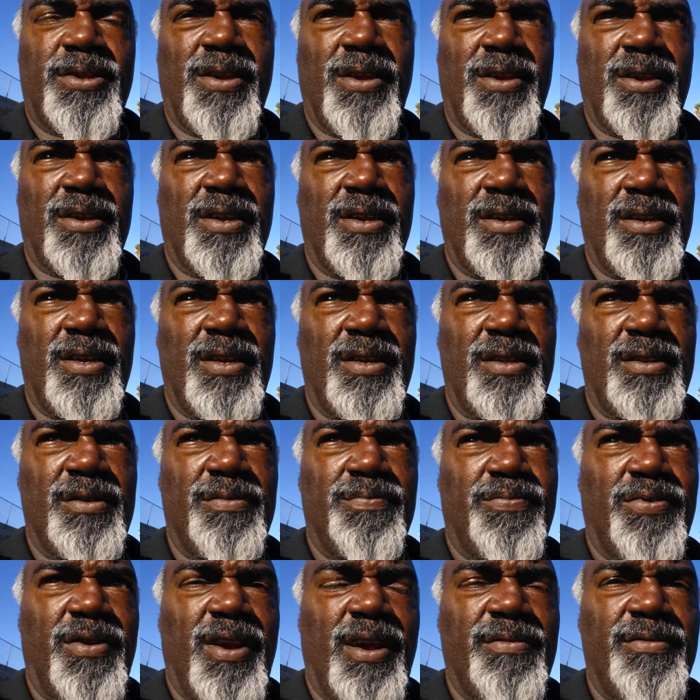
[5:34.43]
Turkey,
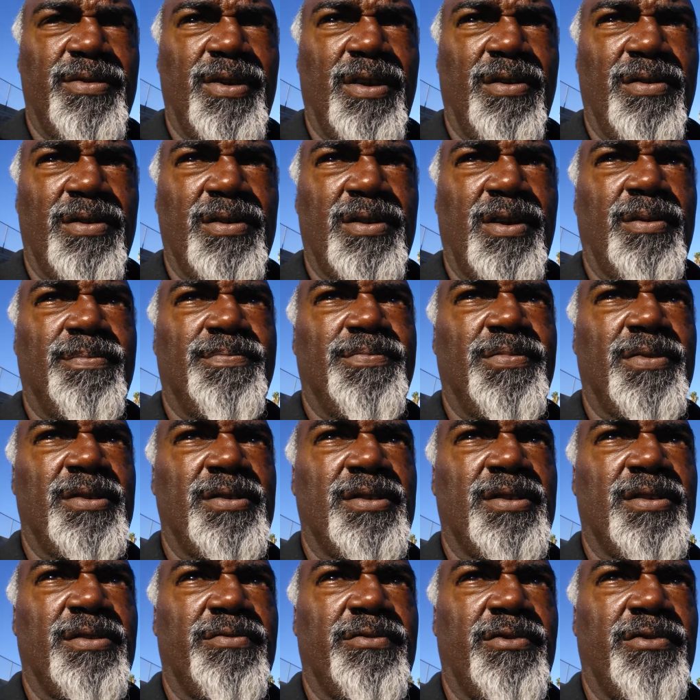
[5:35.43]
and probably on up into